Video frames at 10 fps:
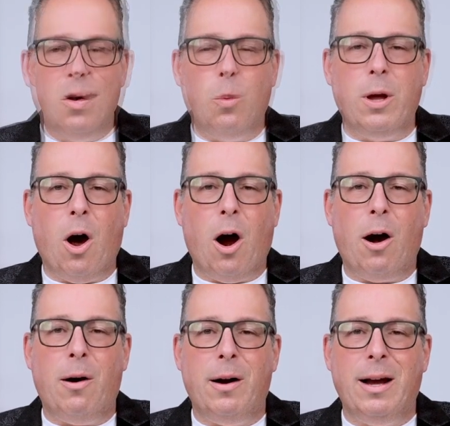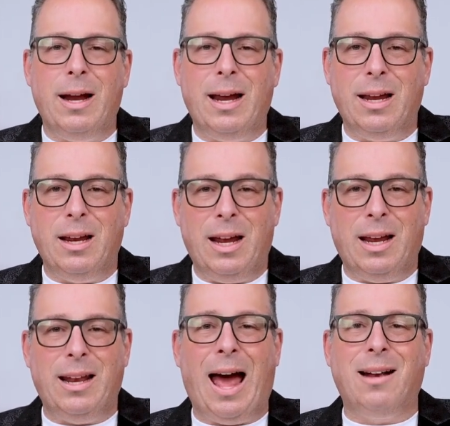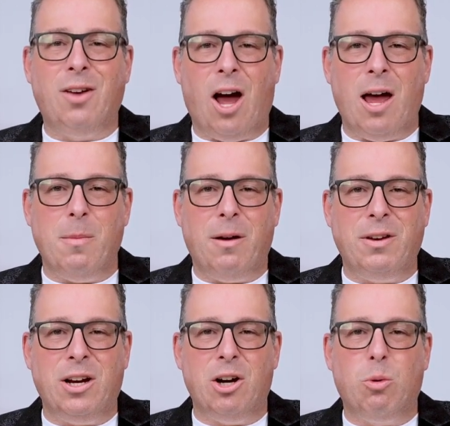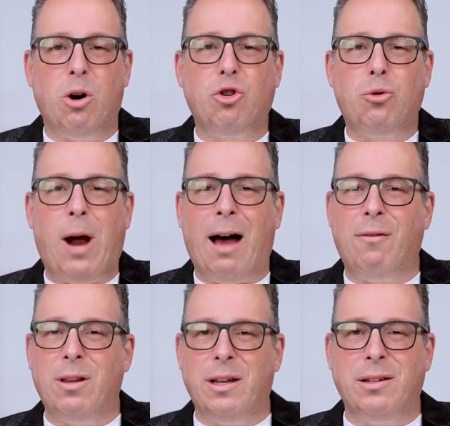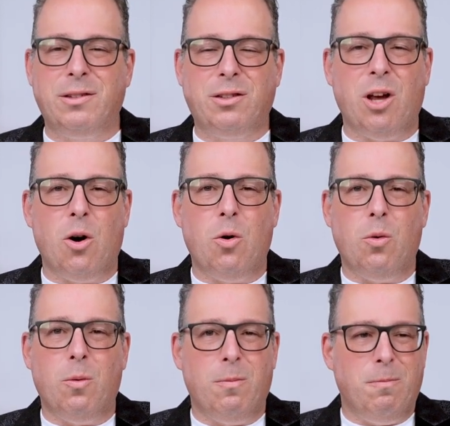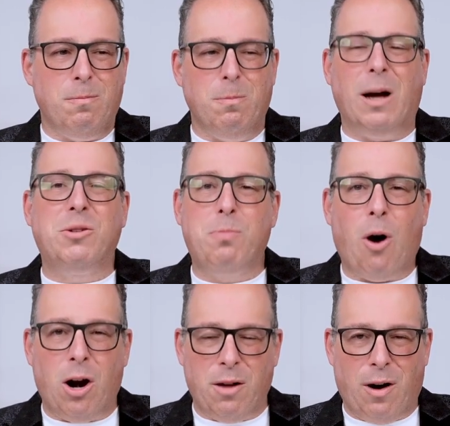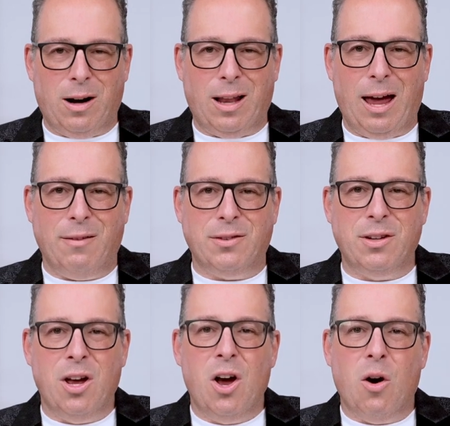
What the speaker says: We are in that time of year where travel is so much part of our lives.